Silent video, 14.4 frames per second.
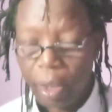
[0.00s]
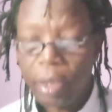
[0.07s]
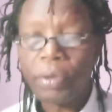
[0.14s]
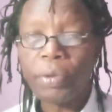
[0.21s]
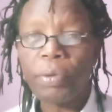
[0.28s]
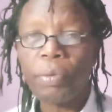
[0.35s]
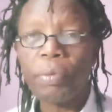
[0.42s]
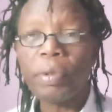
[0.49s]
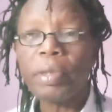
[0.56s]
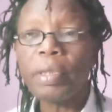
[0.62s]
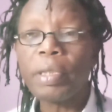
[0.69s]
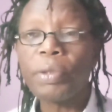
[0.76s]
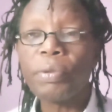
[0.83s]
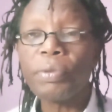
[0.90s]
So
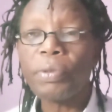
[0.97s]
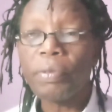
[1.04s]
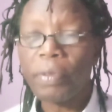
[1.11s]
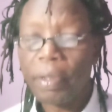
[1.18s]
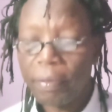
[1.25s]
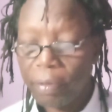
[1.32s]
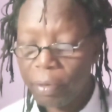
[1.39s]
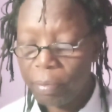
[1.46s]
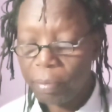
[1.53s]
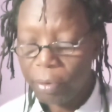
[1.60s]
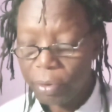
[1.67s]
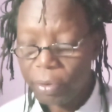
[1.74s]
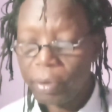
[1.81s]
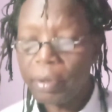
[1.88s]
what's the use of W
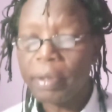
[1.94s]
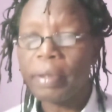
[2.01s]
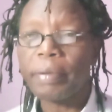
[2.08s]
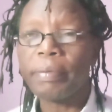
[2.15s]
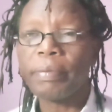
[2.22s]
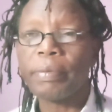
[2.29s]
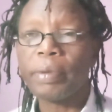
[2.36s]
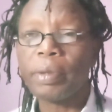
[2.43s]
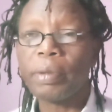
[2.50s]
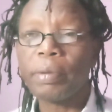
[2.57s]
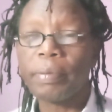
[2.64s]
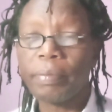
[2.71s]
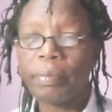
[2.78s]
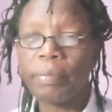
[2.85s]
boson?
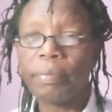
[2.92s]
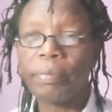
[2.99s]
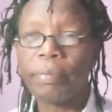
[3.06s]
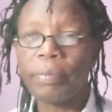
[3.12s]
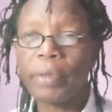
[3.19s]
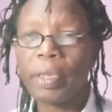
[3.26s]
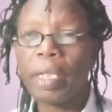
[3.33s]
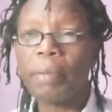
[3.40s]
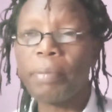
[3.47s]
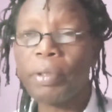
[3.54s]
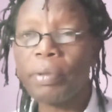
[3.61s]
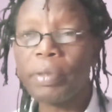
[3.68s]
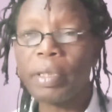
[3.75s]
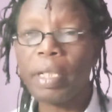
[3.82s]
Now,
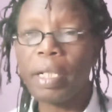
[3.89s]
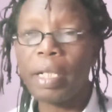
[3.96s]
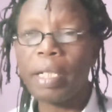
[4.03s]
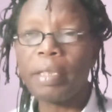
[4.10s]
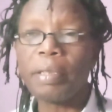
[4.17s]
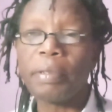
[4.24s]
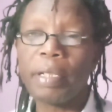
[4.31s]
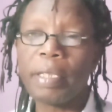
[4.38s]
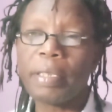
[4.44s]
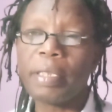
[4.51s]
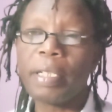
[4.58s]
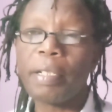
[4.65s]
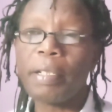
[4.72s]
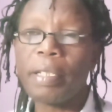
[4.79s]
because they are
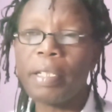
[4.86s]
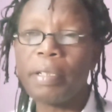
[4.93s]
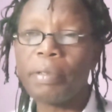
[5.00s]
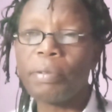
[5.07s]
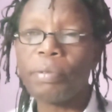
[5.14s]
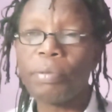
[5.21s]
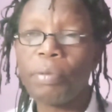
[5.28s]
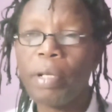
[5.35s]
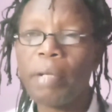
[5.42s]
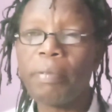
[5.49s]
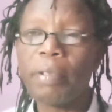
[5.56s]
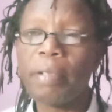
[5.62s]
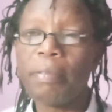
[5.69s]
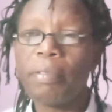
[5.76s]
categorized now here into two, we
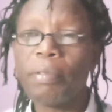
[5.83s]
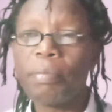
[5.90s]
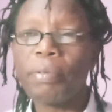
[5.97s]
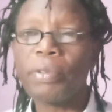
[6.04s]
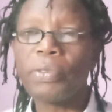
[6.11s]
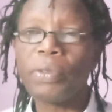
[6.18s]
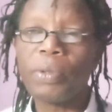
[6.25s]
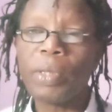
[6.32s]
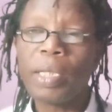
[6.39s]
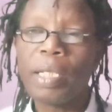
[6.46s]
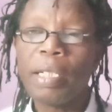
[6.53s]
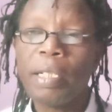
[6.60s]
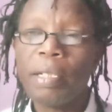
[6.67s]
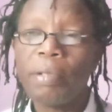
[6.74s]
have W boson,
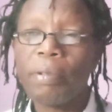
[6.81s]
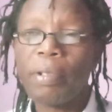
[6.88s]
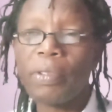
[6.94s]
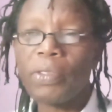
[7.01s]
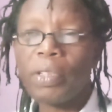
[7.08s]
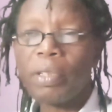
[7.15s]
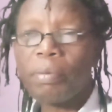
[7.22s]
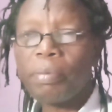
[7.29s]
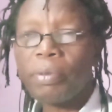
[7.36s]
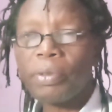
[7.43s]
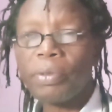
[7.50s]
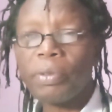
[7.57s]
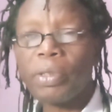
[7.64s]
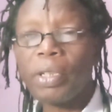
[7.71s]
we have Z
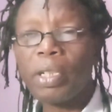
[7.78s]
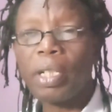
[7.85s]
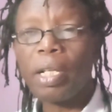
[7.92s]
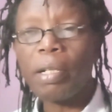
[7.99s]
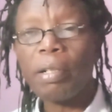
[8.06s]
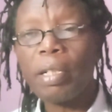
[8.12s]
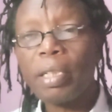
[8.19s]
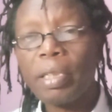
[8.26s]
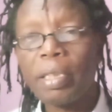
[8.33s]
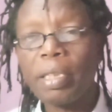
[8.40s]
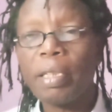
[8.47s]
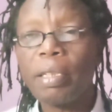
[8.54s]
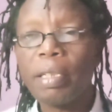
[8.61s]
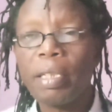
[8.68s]
boson. So now let's
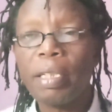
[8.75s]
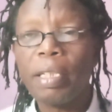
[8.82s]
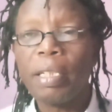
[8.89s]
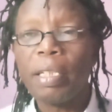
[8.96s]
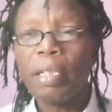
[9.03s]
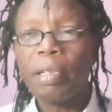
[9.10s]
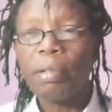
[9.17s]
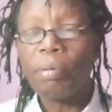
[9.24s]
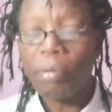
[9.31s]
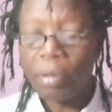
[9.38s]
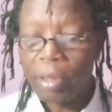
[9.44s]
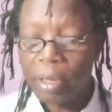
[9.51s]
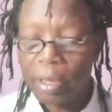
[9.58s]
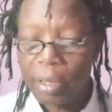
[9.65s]
see
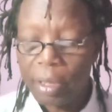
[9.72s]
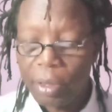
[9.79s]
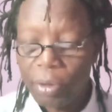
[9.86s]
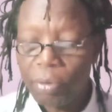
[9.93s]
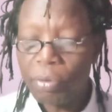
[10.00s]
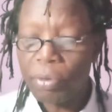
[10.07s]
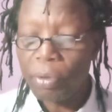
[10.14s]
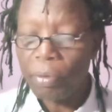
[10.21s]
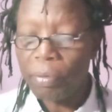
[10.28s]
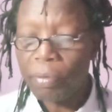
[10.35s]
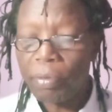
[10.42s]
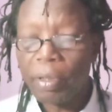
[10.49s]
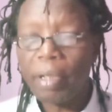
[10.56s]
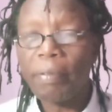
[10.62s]
what is the use
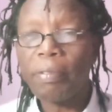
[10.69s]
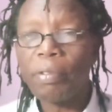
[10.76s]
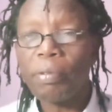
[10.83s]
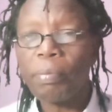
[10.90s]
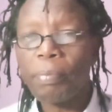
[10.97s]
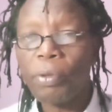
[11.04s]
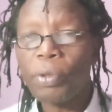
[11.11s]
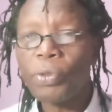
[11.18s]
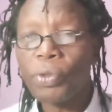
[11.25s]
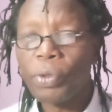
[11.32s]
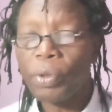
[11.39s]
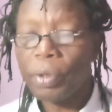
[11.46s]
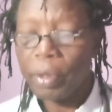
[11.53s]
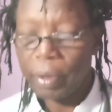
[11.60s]
of W
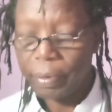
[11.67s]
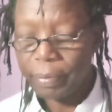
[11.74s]
boson.